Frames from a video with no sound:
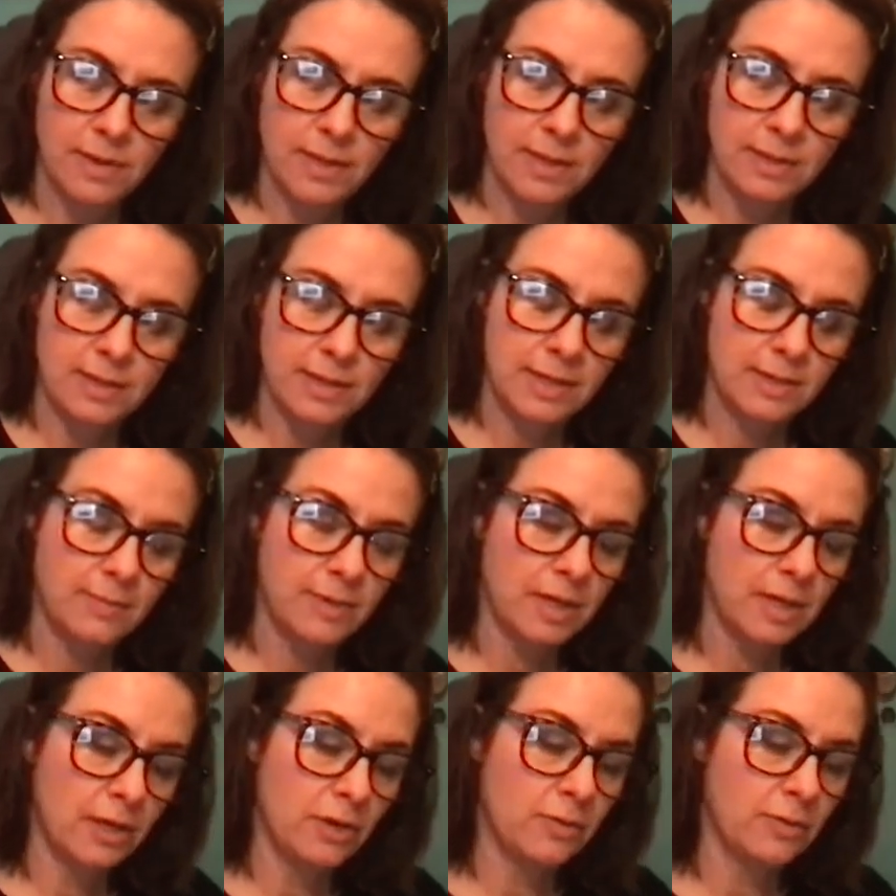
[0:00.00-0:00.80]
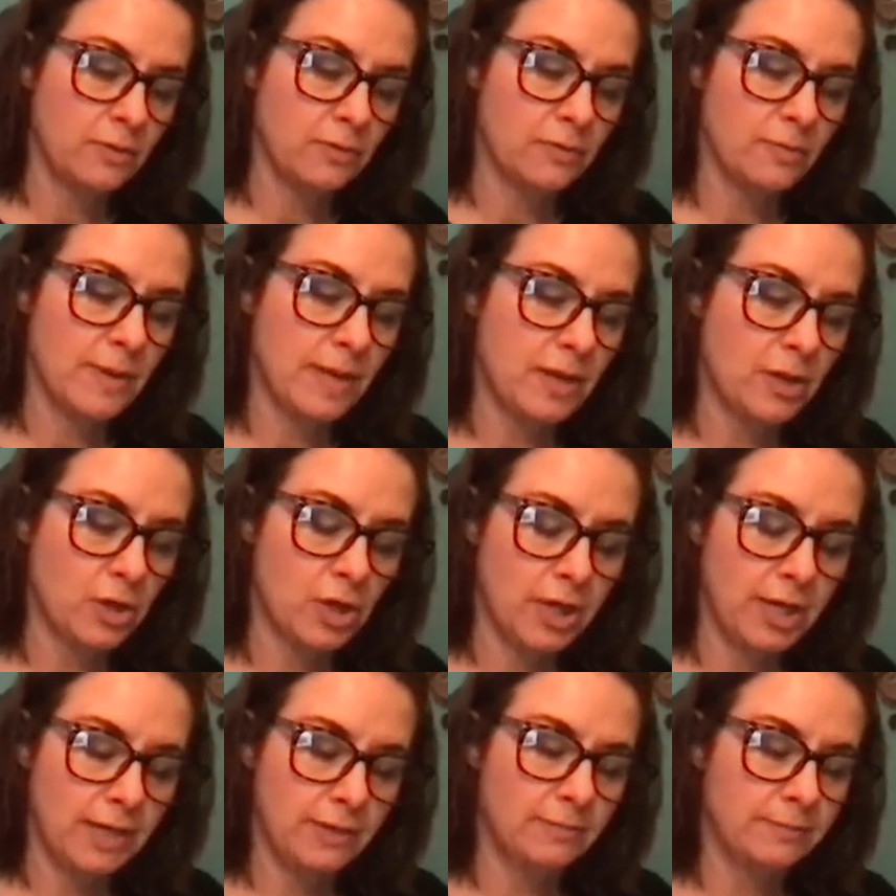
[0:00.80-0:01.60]
And then I'm going to go in with my
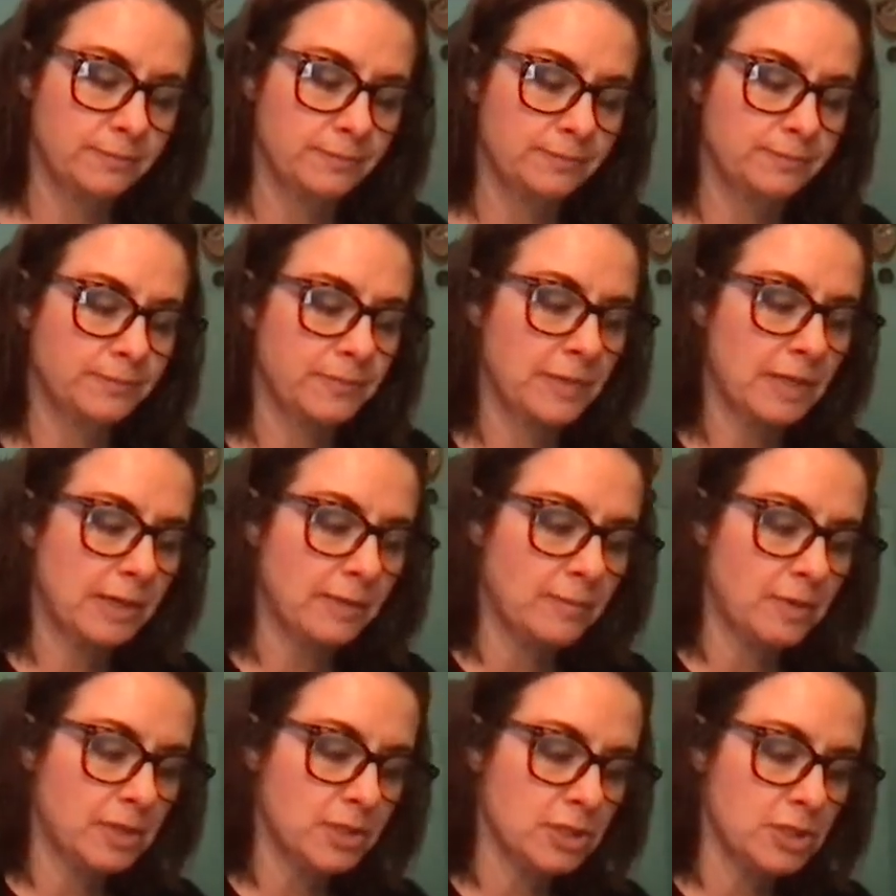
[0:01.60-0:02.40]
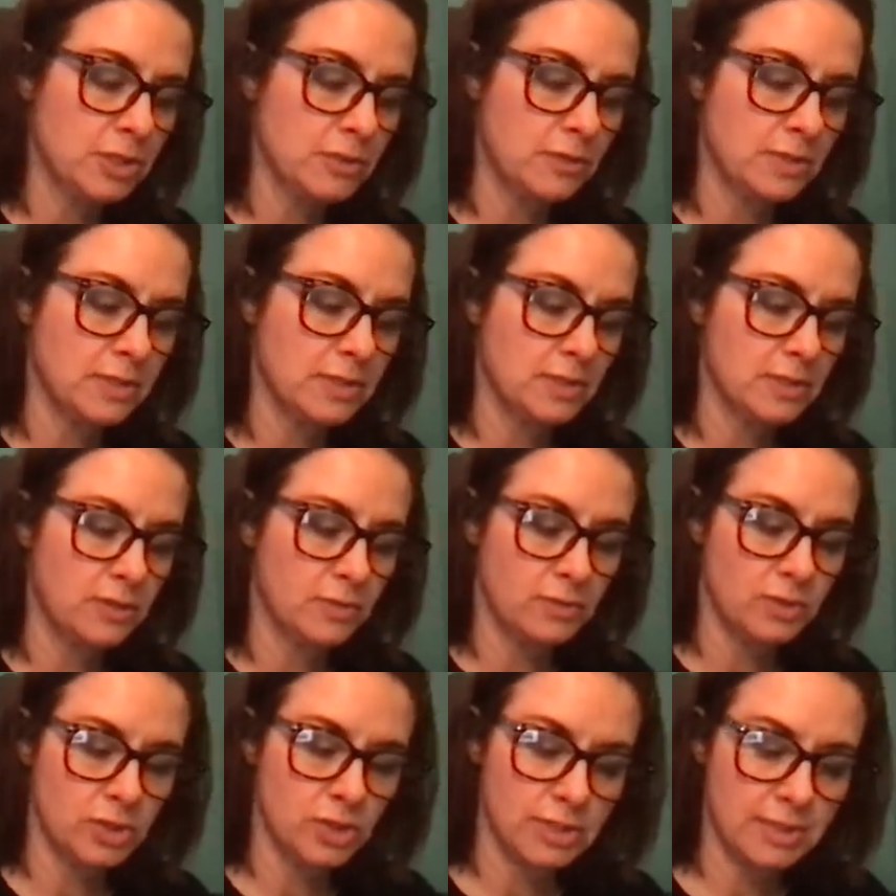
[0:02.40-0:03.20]
green. And I'm going to show this to
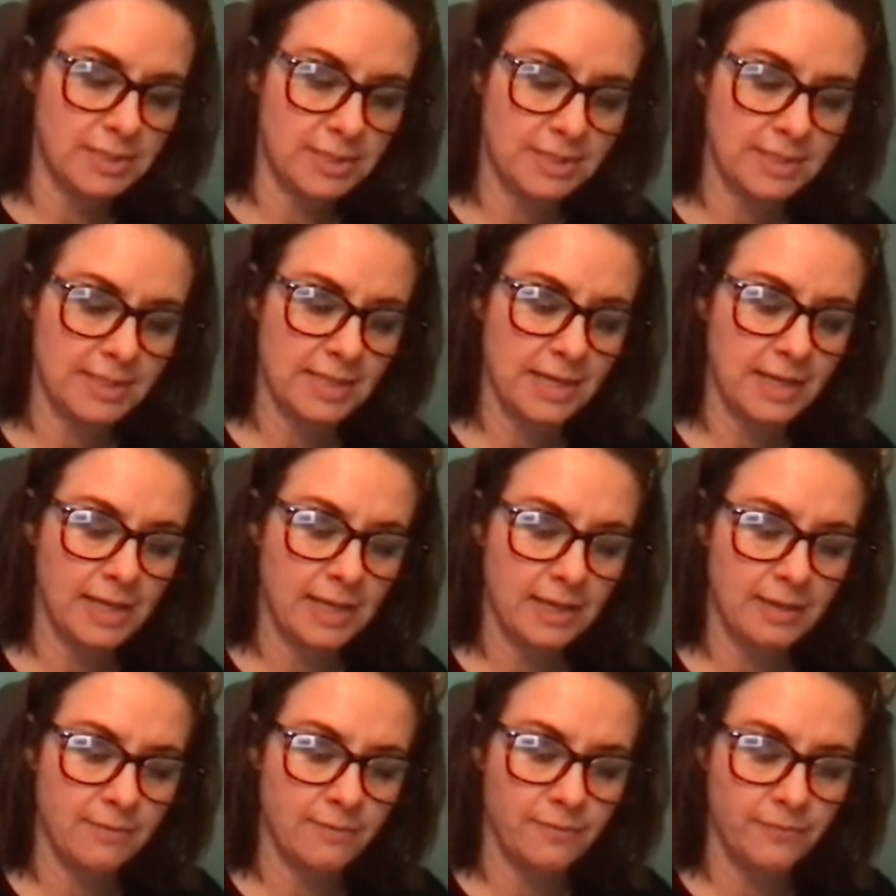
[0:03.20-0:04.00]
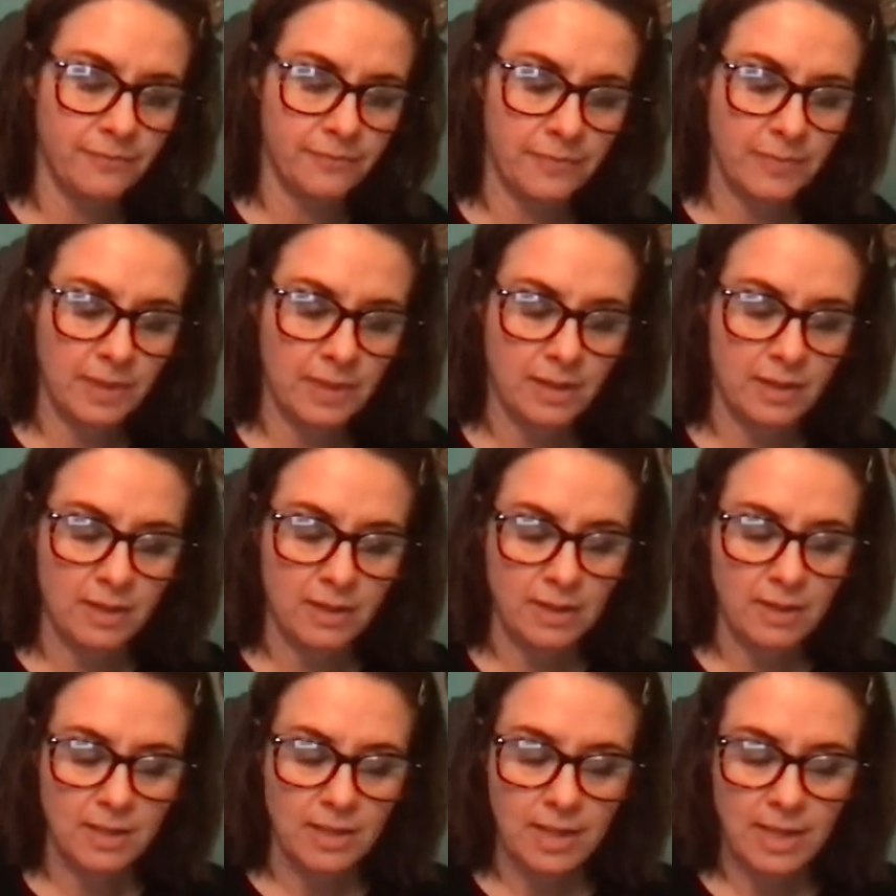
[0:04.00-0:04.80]
you in just a second.
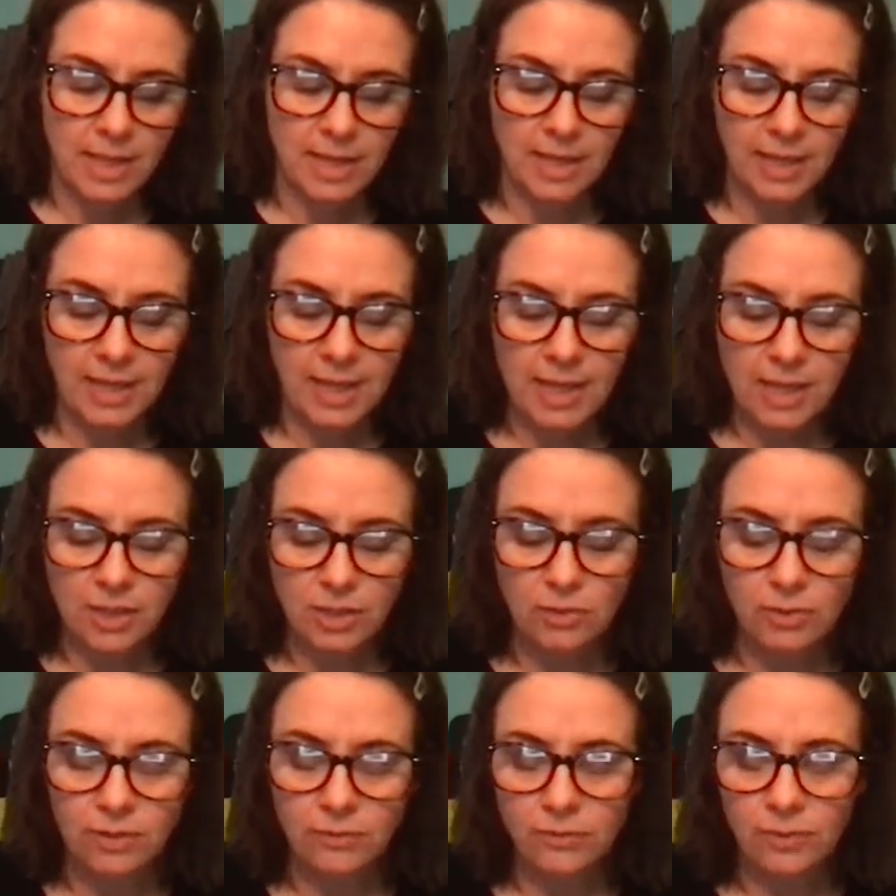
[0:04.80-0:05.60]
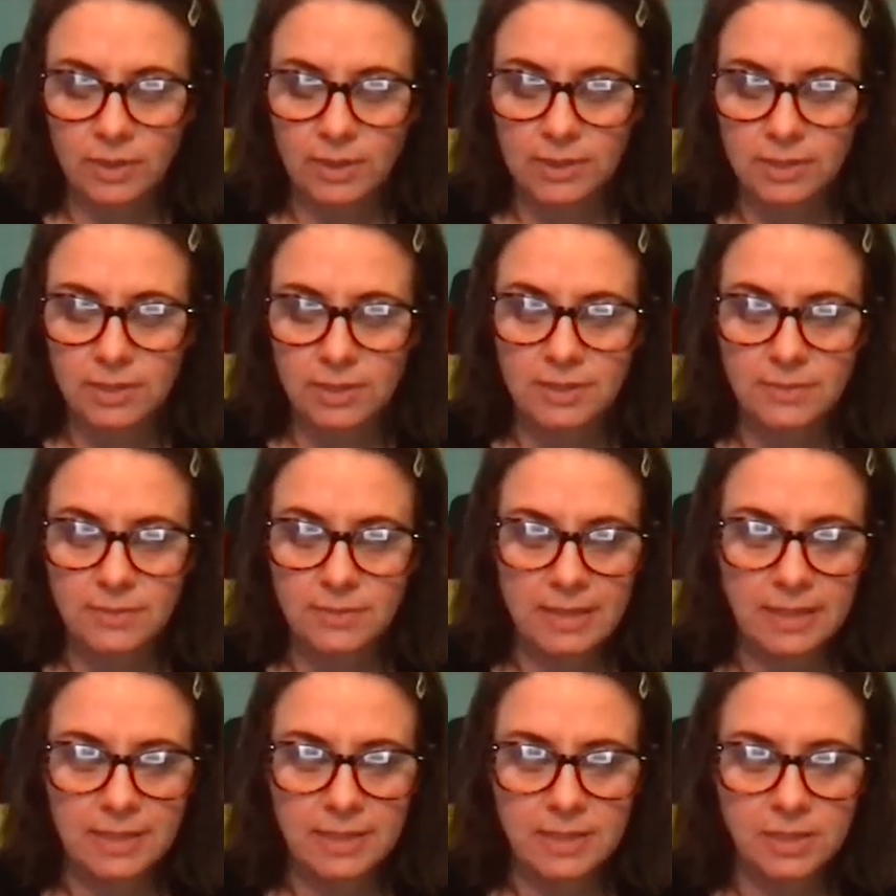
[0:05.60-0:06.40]
And again, you can really just
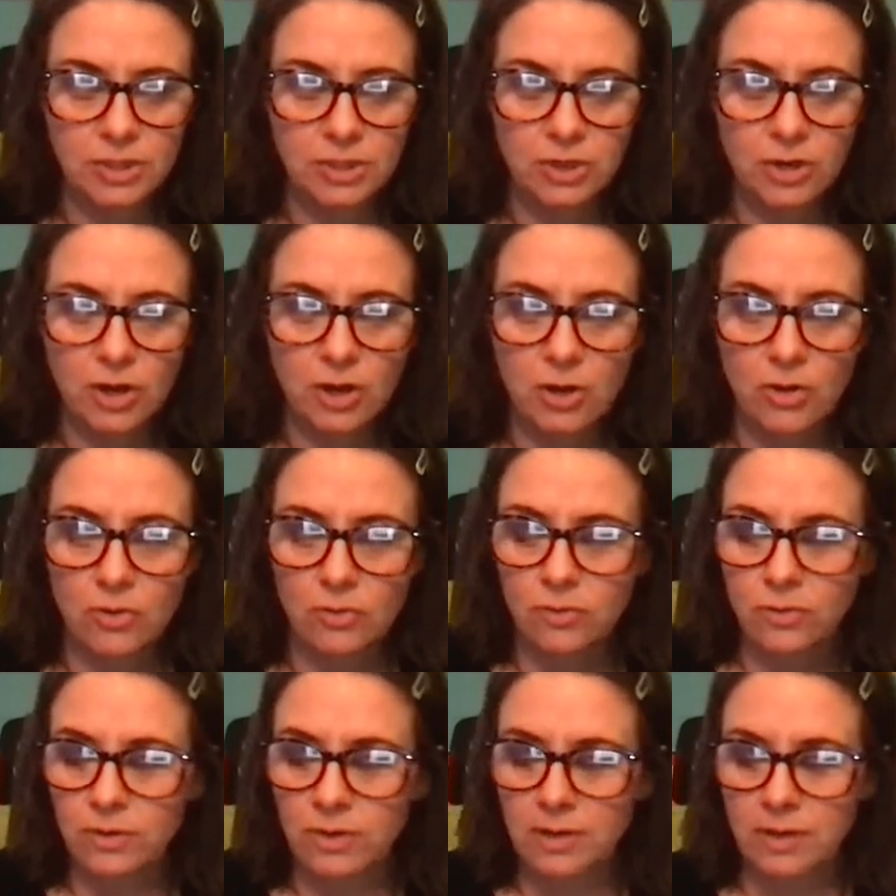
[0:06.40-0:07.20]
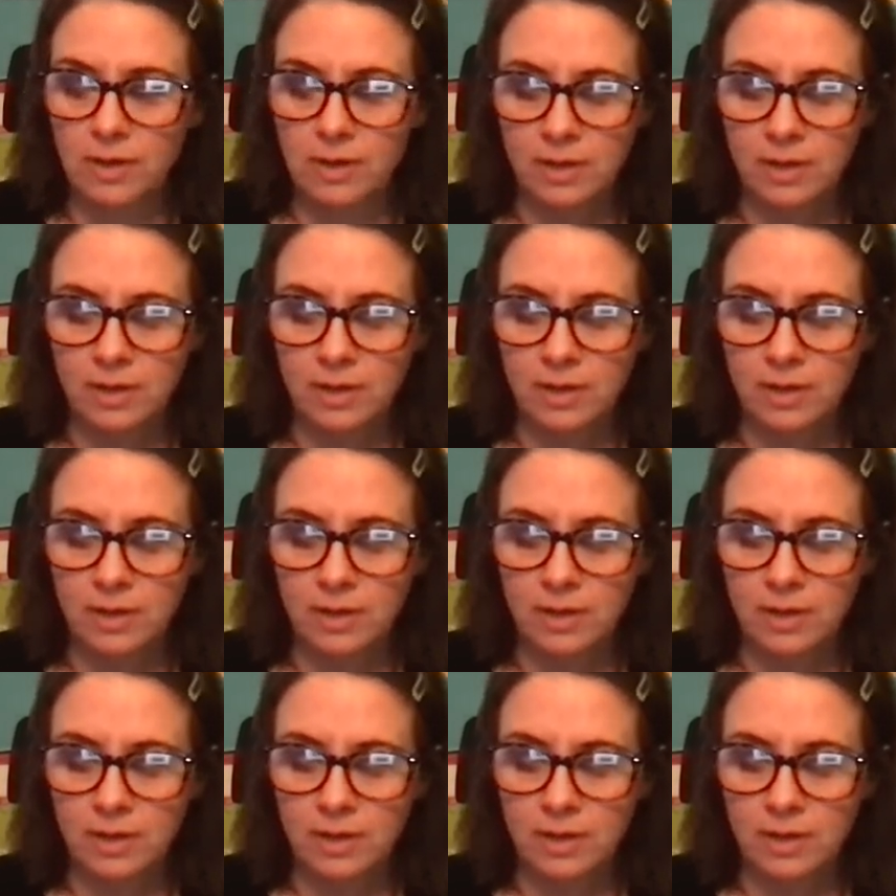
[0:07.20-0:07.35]
make this your own.